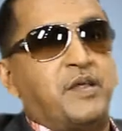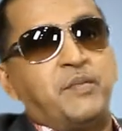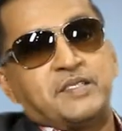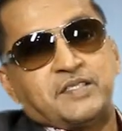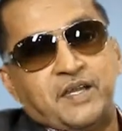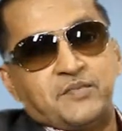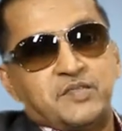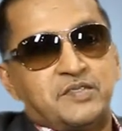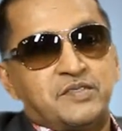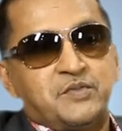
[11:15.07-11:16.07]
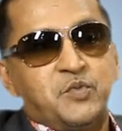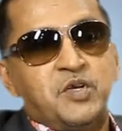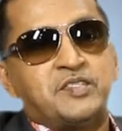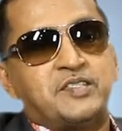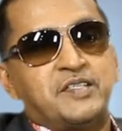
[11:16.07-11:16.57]
of best times.
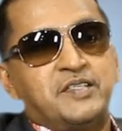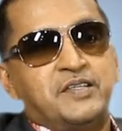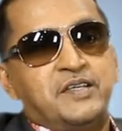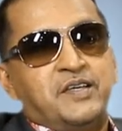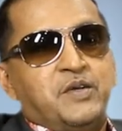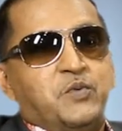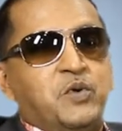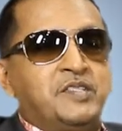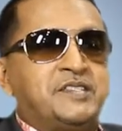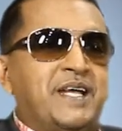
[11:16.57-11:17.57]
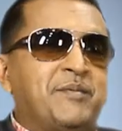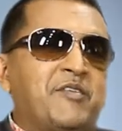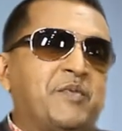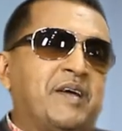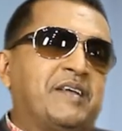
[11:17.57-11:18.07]
Worst time
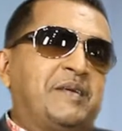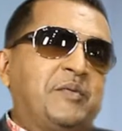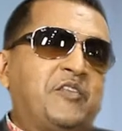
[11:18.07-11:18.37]
of my